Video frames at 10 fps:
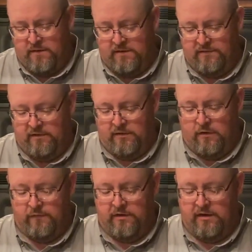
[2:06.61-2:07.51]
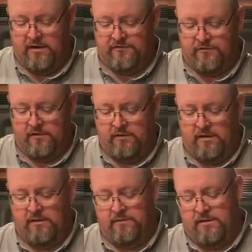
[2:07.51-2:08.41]
And a little over, a little extra, a
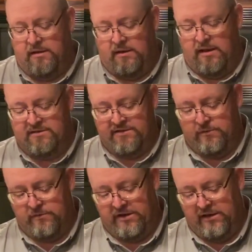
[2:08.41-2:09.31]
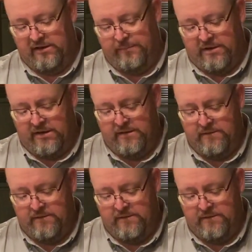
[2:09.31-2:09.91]
little less ain't going to kill anybody.